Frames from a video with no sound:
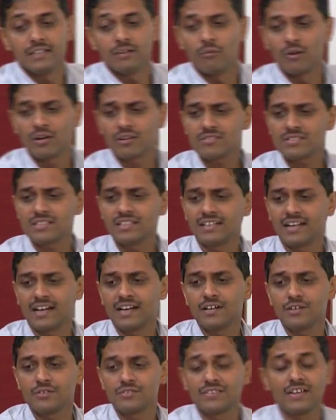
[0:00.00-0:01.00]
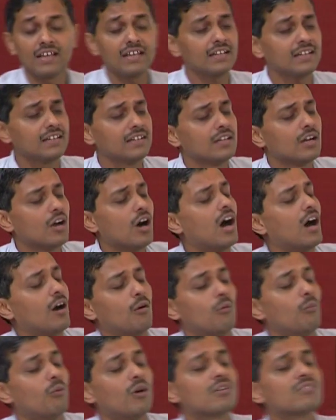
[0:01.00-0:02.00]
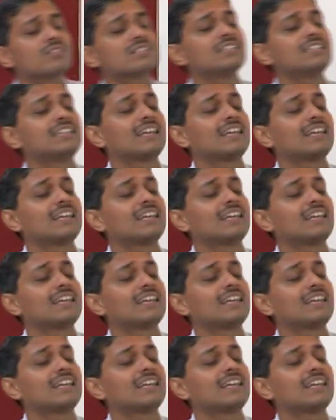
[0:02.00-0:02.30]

what was I trying to say? Huh, what was I